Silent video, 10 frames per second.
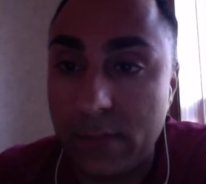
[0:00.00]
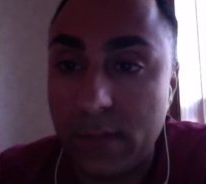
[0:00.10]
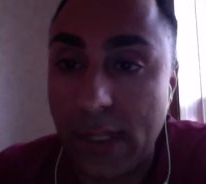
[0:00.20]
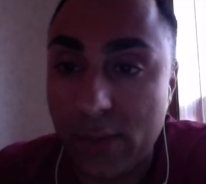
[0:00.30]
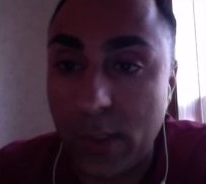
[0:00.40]

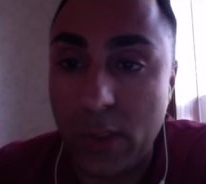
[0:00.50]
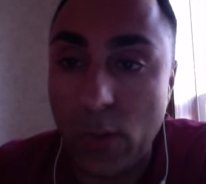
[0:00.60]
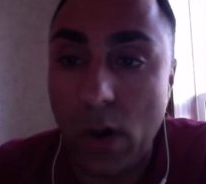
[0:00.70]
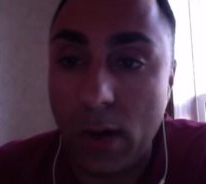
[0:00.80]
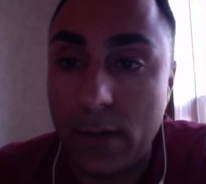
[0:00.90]
That's what you
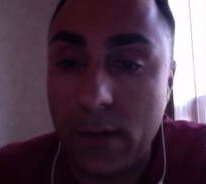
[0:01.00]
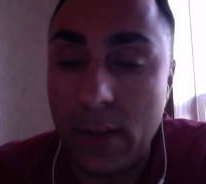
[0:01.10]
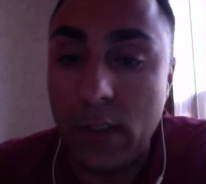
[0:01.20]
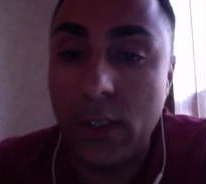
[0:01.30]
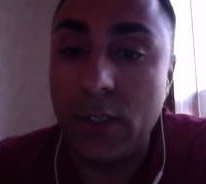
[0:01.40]
are.
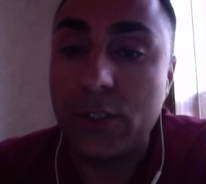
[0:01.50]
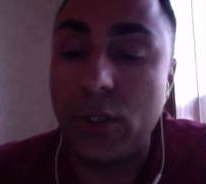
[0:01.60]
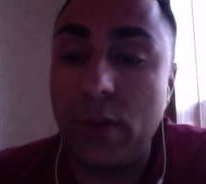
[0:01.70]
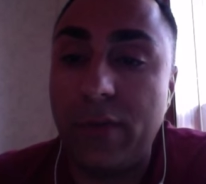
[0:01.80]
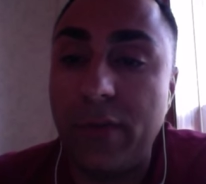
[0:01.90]

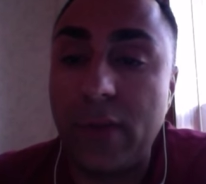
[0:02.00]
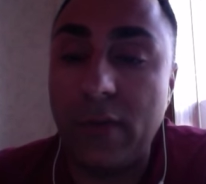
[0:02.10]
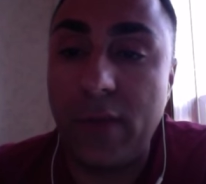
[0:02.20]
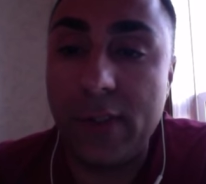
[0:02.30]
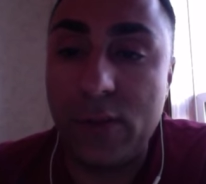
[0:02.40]
So if you've done
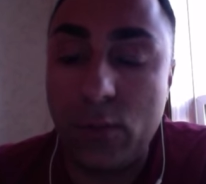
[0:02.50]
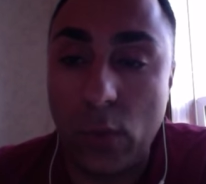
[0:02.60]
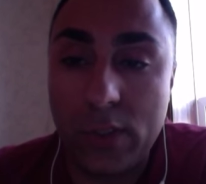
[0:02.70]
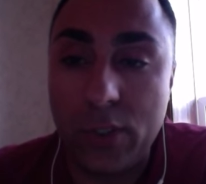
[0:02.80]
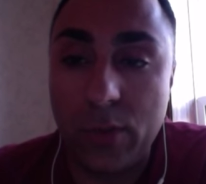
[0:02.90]
phase
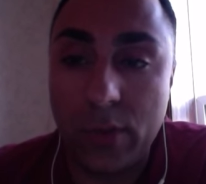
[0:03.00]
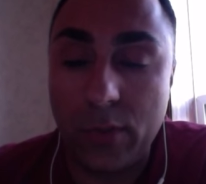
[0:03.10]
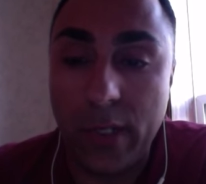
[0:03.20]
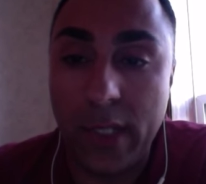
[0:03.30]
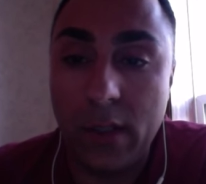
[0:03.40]
1, 2, and
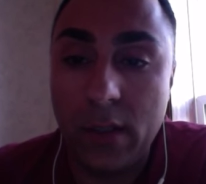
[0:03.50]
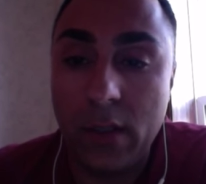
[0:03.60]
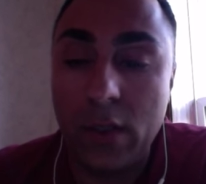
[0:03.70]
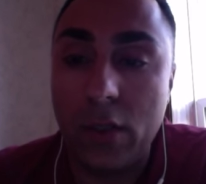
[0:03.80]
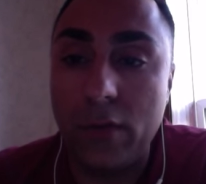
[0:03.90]
3,
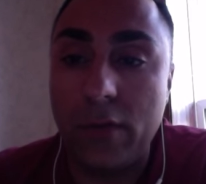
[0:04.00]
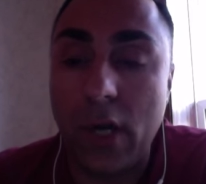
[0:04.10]
you've